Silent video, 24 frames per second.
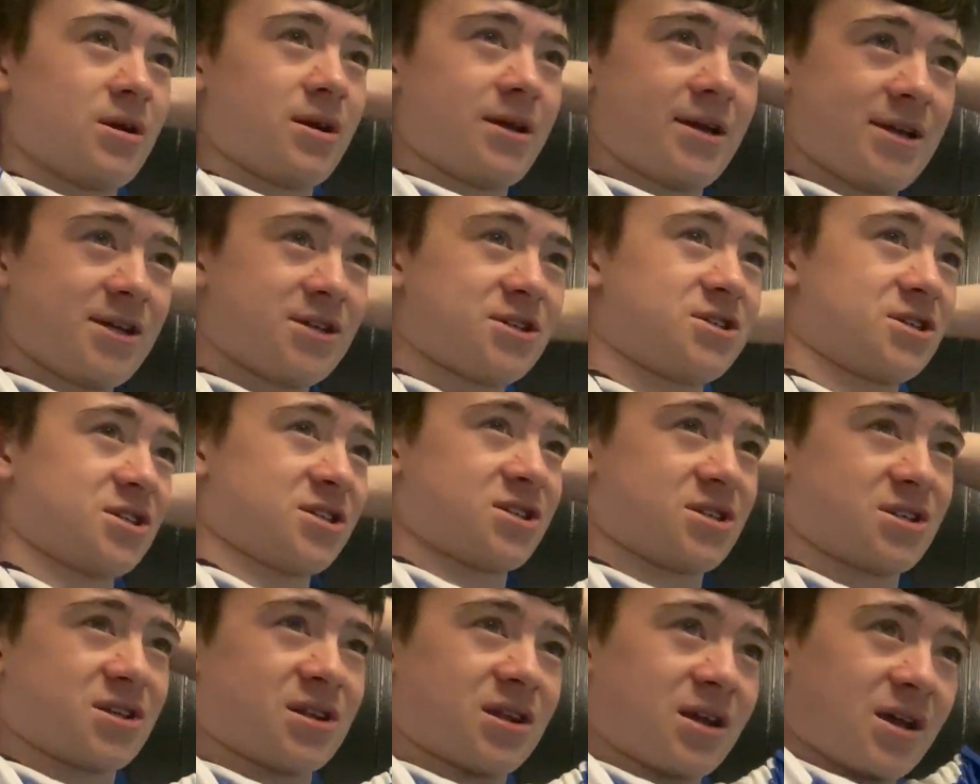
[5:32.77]
He's
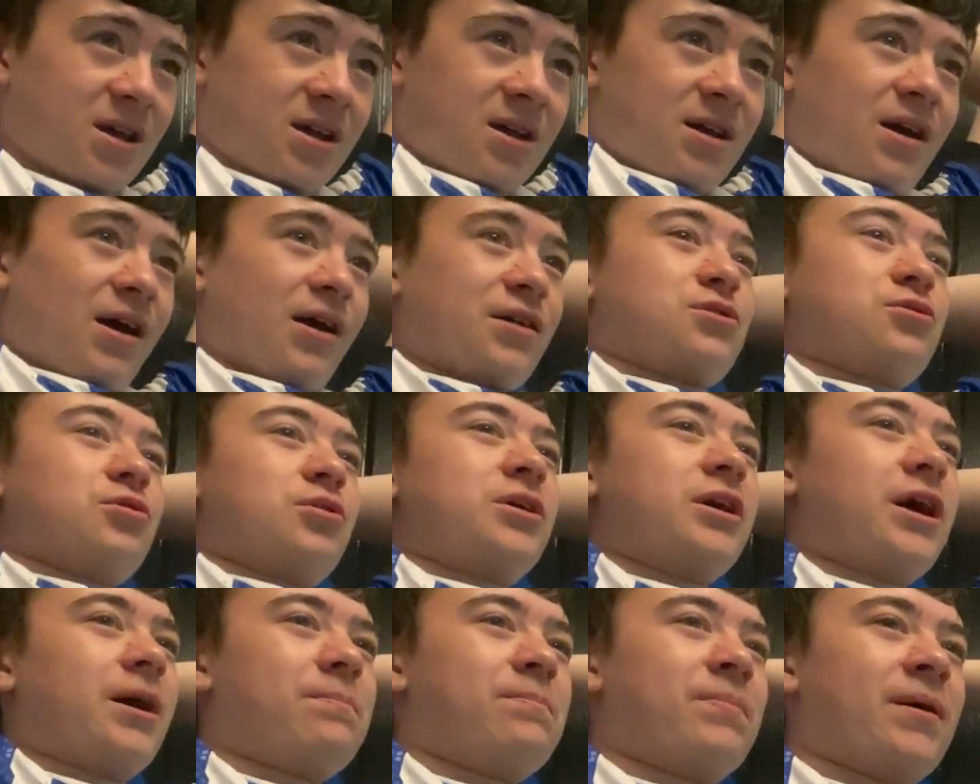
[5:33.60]
just. I thought
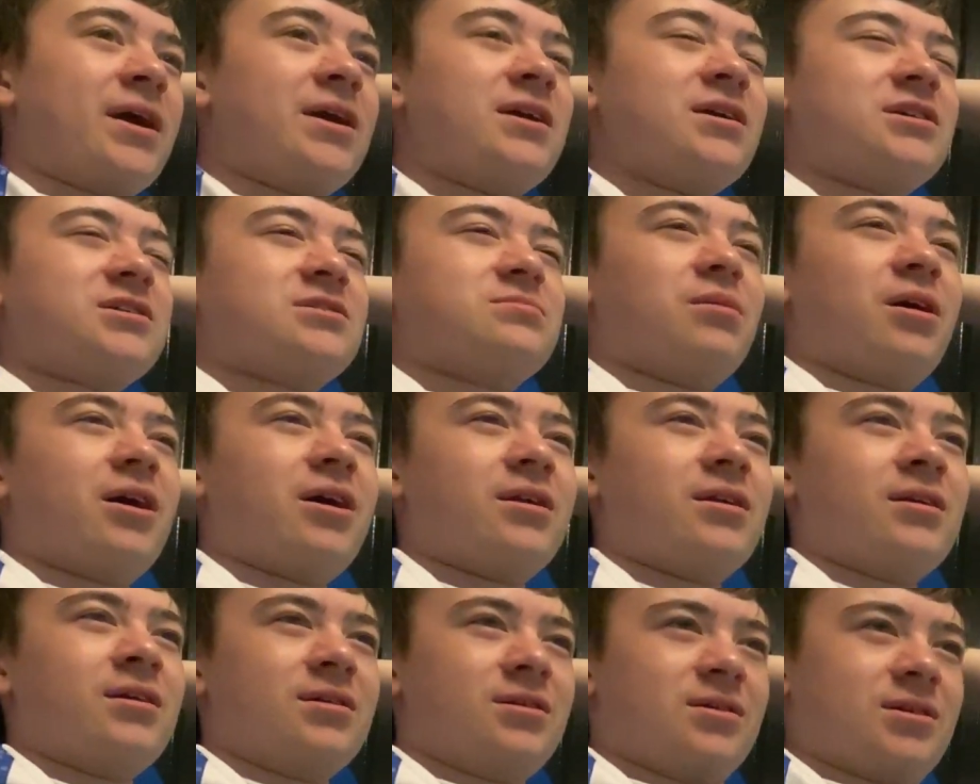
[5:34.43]
he had pace,
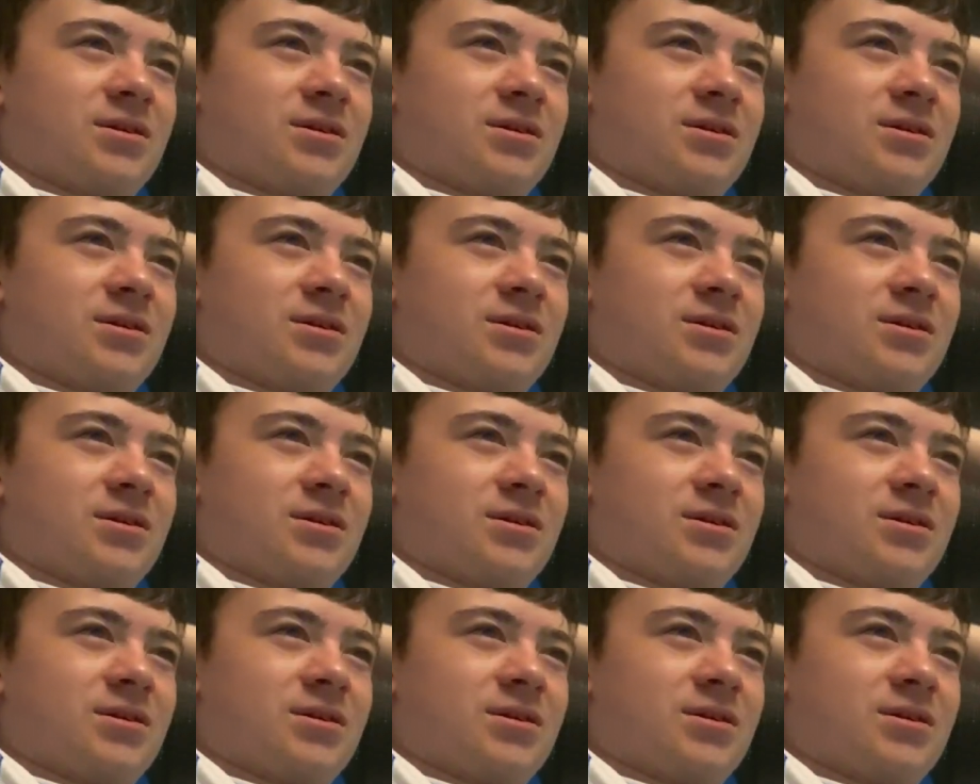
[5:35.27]
man.